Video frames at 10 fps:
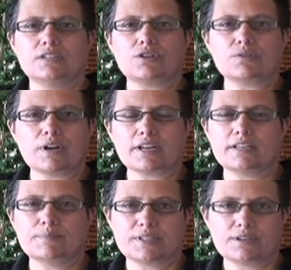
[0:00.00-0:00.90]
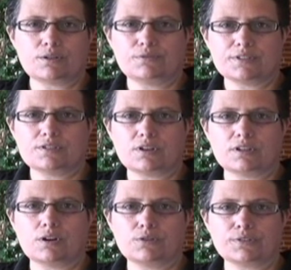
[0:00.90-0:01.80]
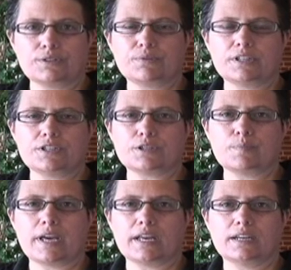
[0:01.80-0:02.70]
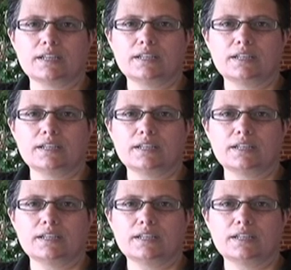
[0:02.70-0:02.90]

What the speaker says: John Rutter himself is not an overly religious man,